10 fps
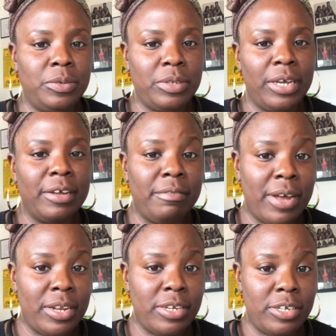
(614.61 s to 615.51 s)
take
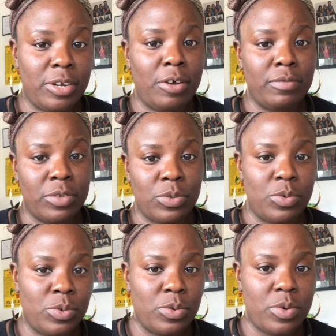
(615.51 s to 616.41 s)
advantage of the
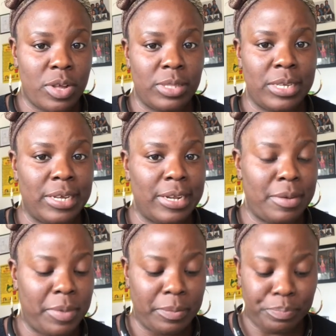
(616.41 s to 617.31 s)
school on the
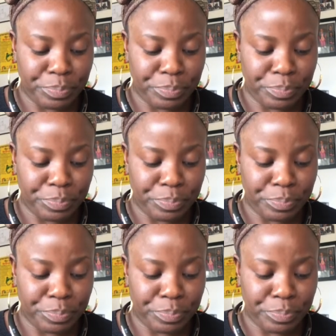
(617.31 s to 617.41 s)
economy.